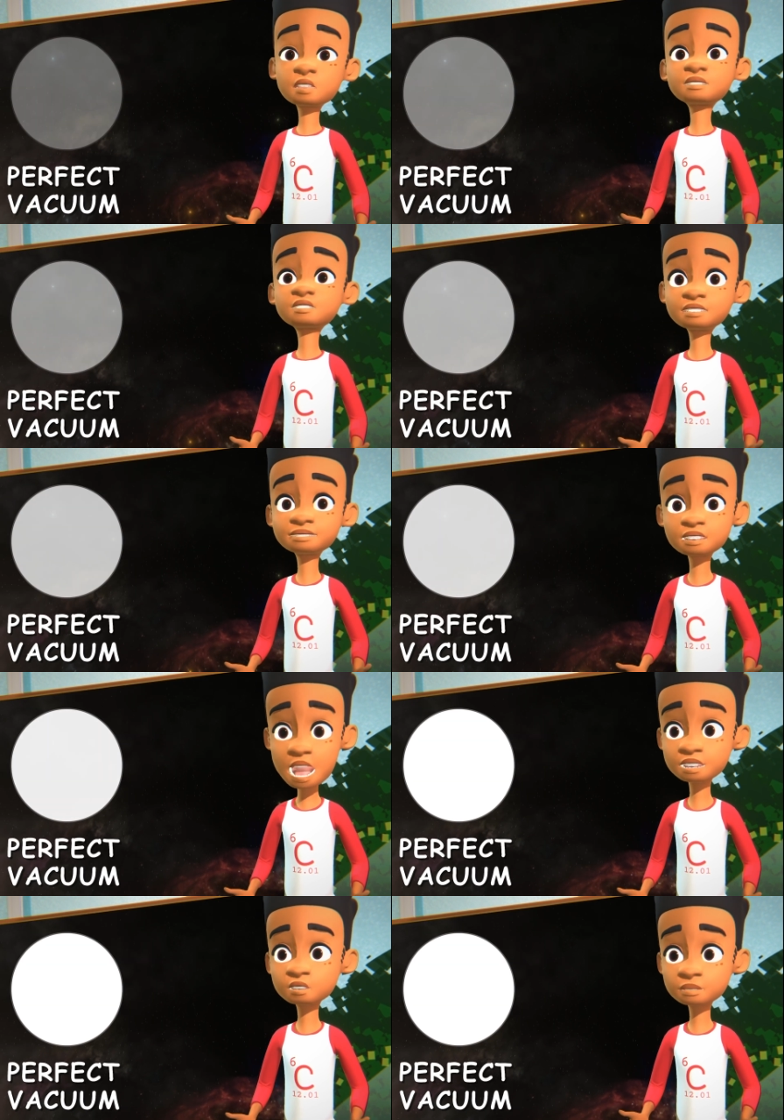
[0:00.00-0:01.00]
A perfect
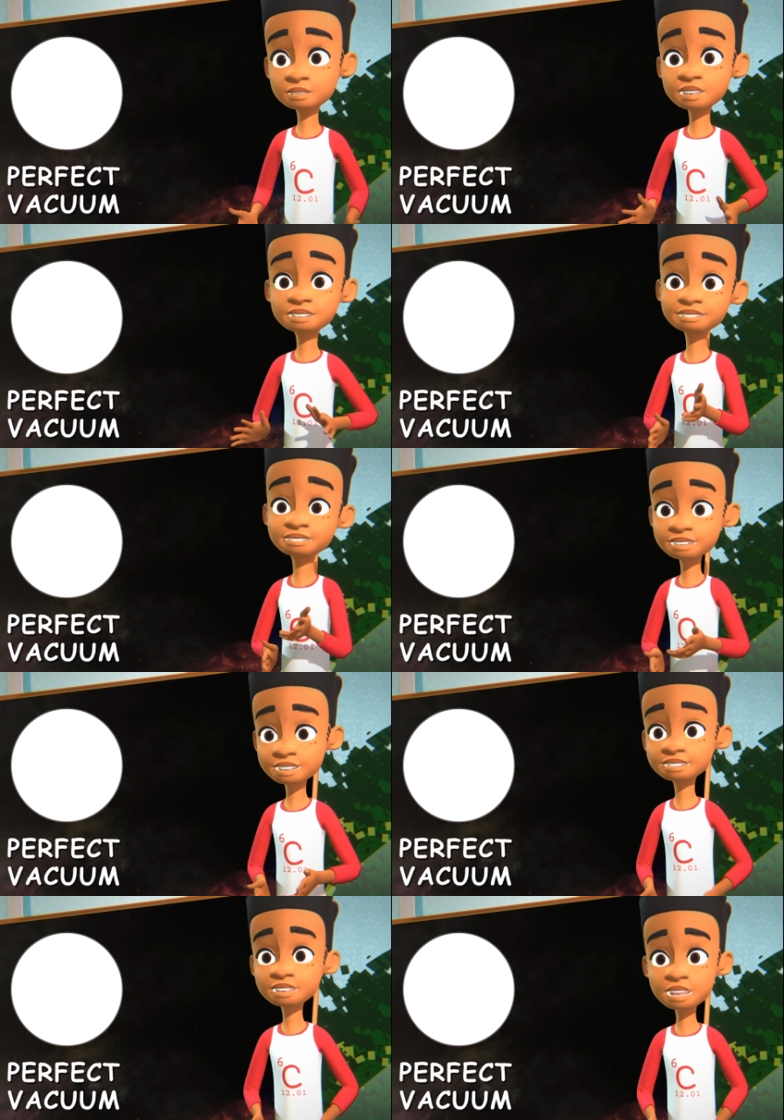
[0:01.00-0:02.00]
vacuum is a
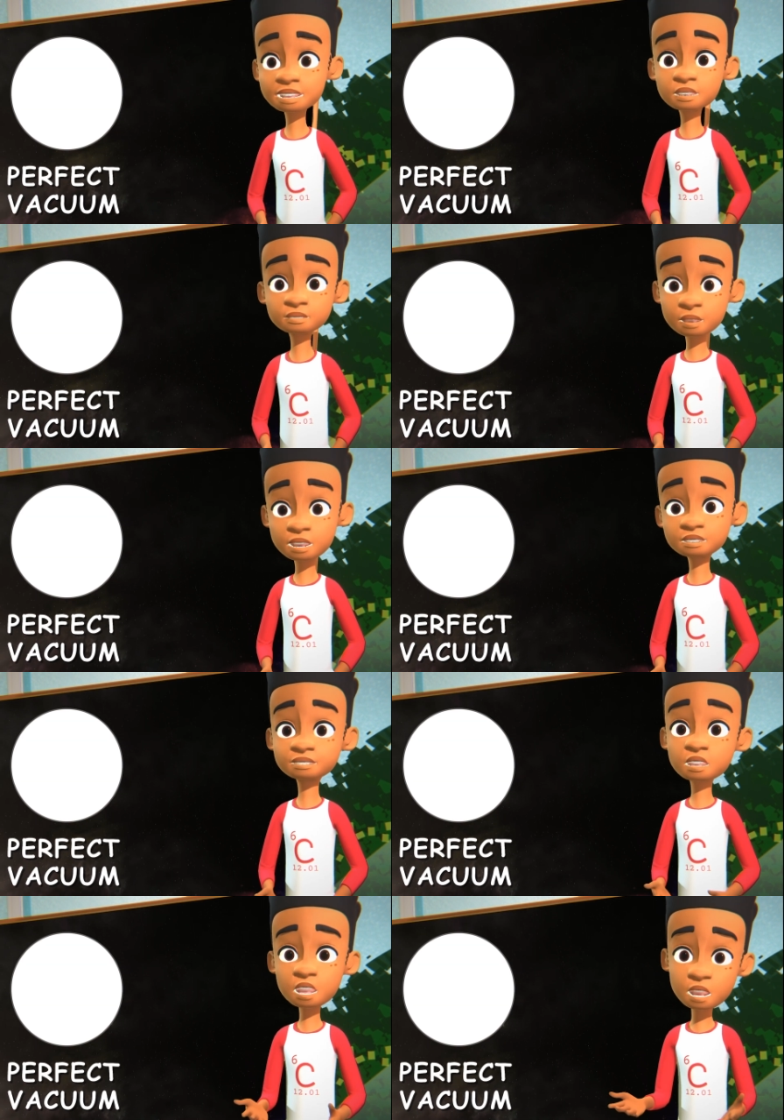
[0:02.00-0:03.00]
contained
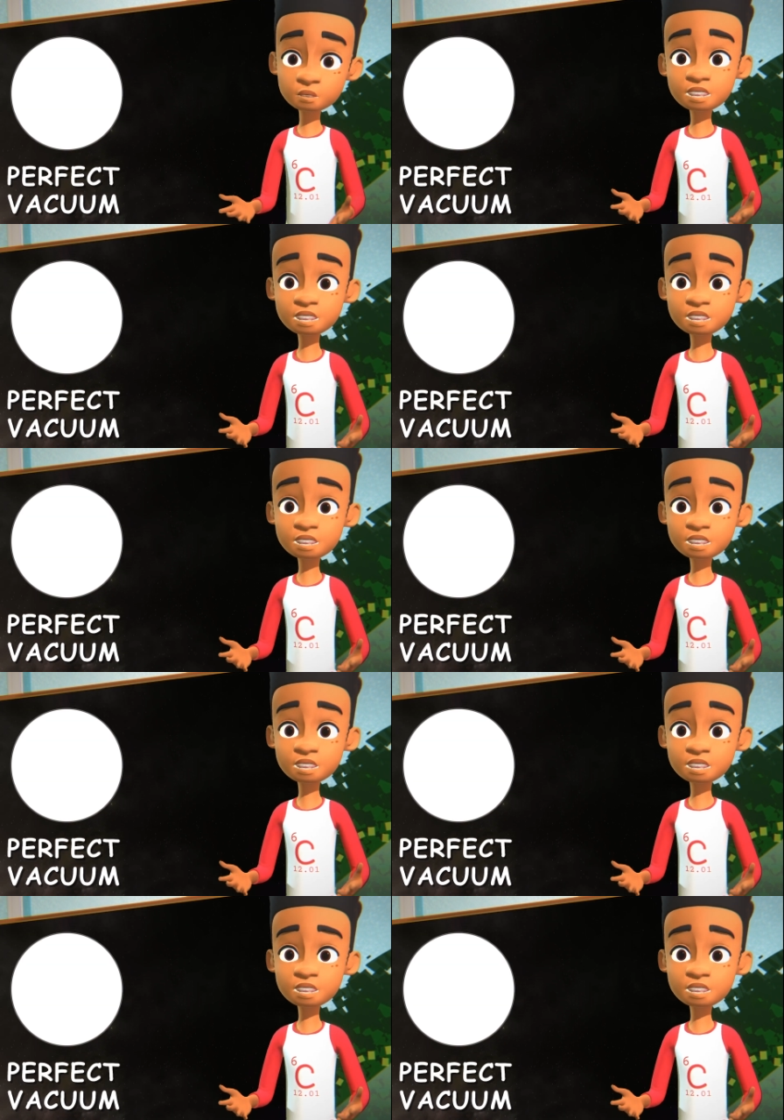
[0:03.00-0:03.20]
space